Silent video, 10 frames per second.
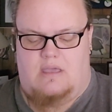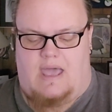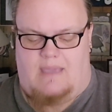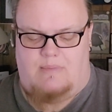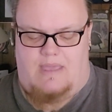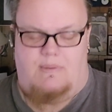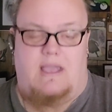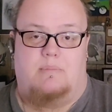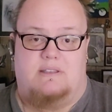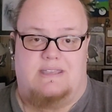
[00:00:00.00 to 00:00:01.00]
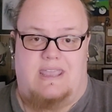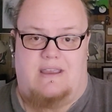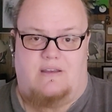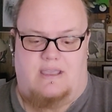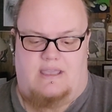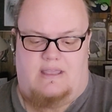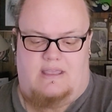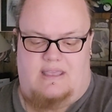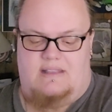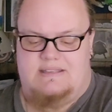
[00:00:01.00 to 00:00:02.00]
I may be able to carry it
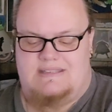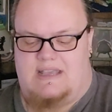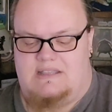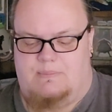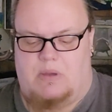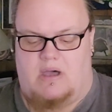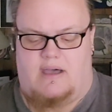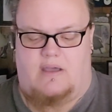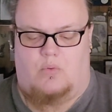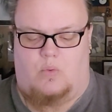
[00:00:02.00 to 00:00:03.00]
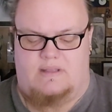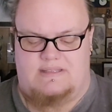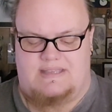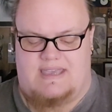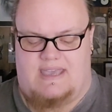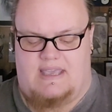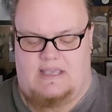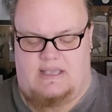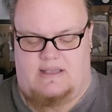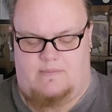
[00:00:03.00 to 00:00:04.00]
inside the pot once I
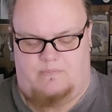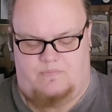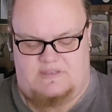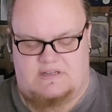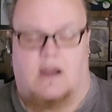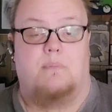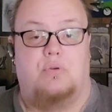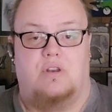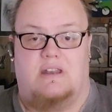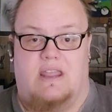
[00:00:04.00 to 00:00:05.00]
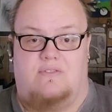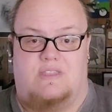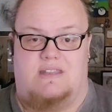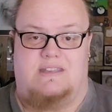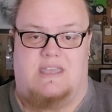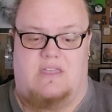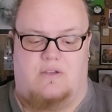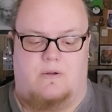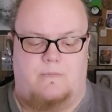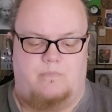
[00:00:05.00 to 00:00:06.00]
start putting everything
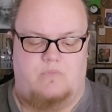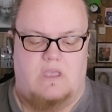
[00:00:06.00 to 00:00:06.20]
together.